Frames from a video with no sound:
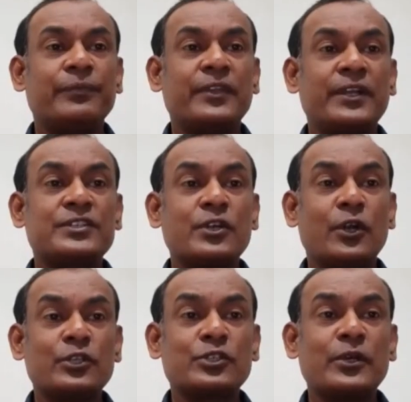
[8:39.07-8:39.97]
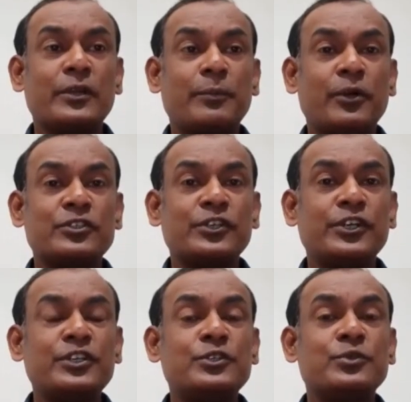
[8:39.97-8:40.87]
It's also an
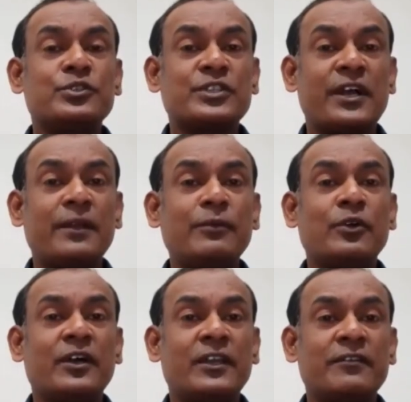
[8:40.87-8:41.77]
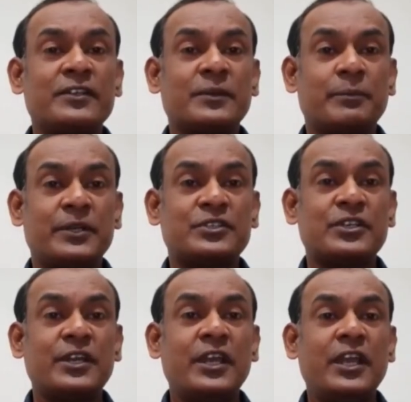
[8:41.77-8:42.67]
opportunity to time your elevator
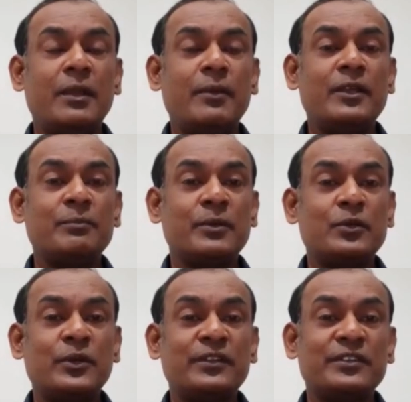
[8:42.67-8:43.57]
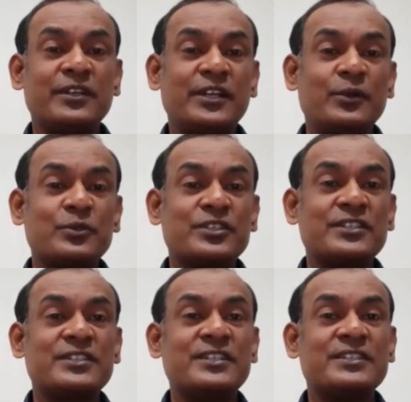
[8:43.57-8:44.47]
pitch, aiming between thirty to
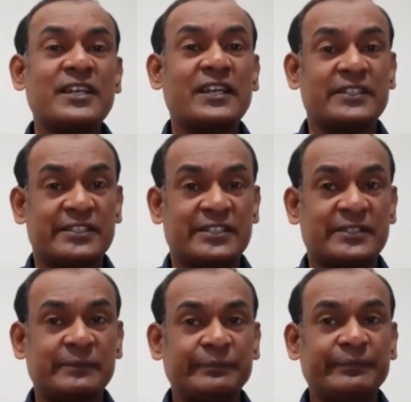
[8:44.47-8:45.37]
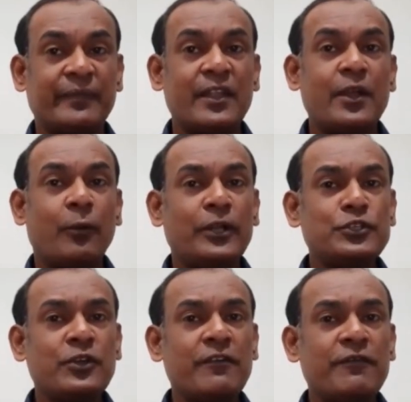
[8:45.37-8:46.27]
sixty seconds.
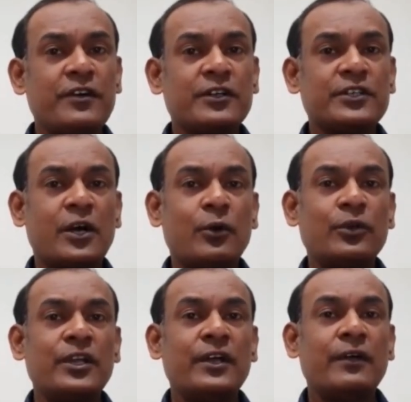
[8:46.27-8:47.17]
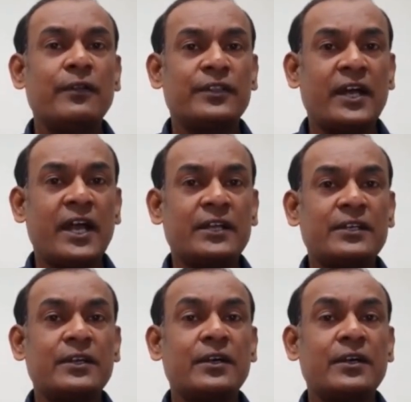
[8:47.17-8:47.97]
Once you have worked out that